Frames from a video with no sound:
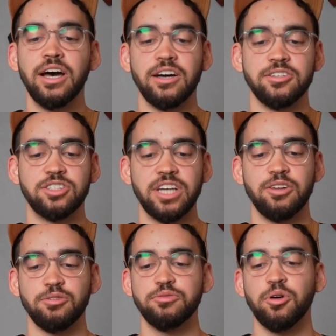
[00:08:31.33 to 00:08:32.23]
On the
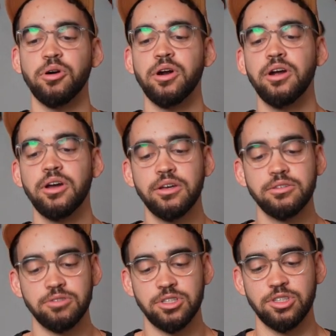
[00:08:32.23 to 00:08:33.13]
channel 4,
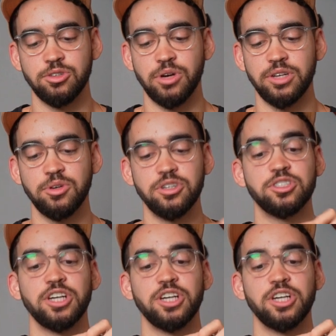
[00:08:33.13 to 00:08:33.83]
is it the right one?